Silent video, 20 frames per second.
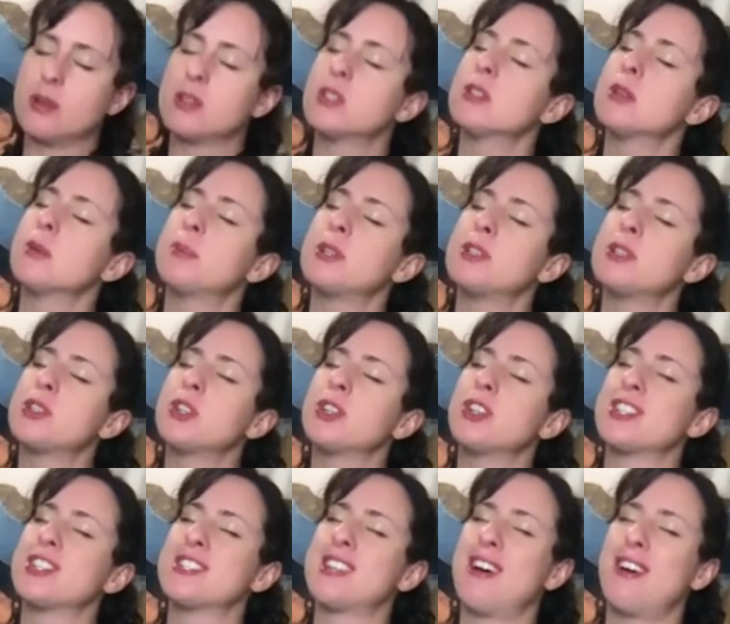you to picture
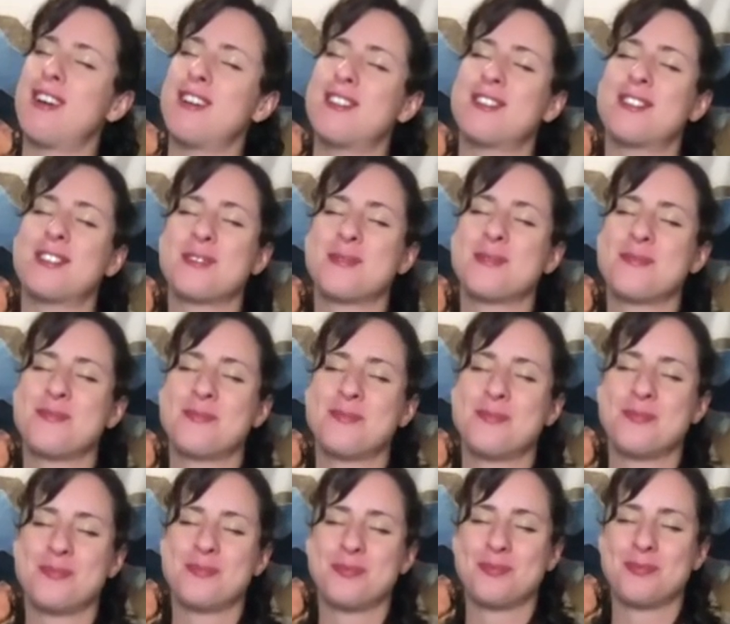yourself
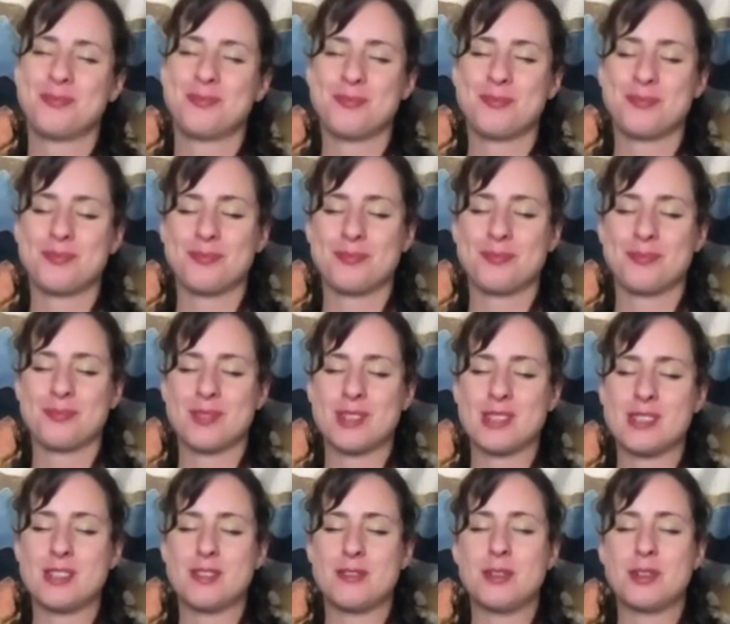
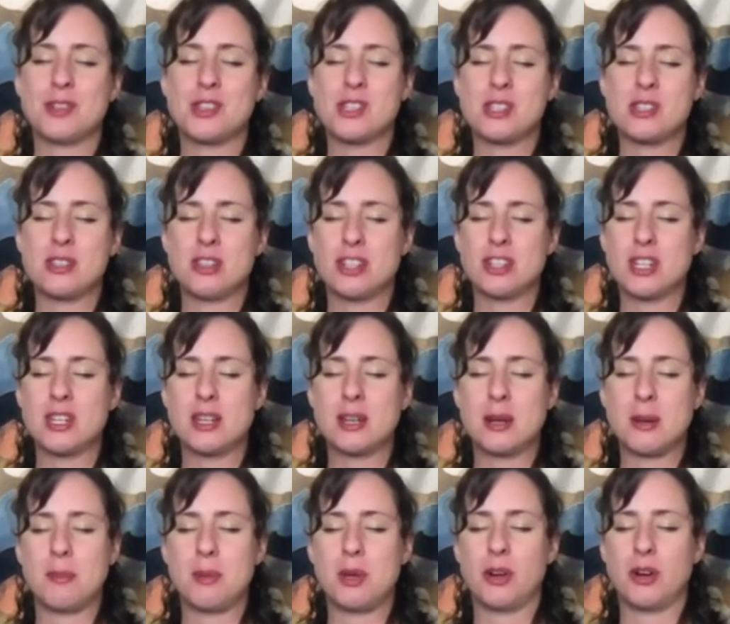as if you're looking in a
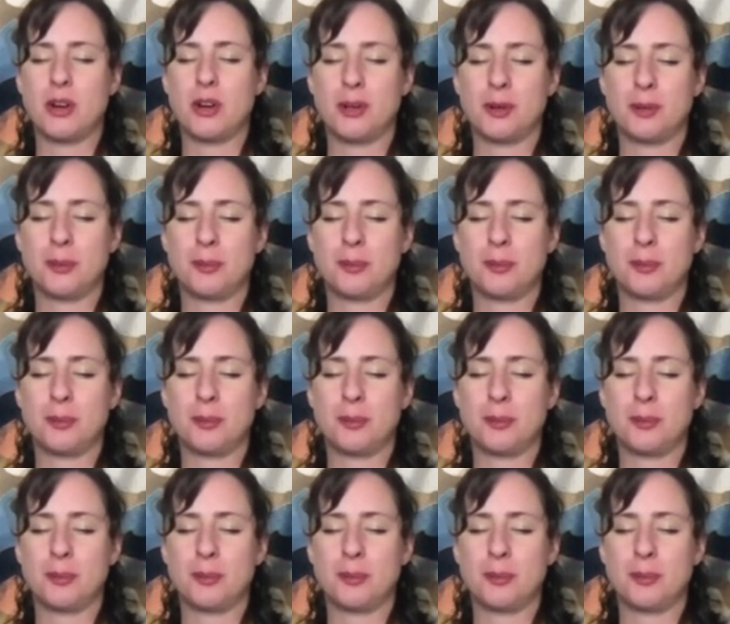mirror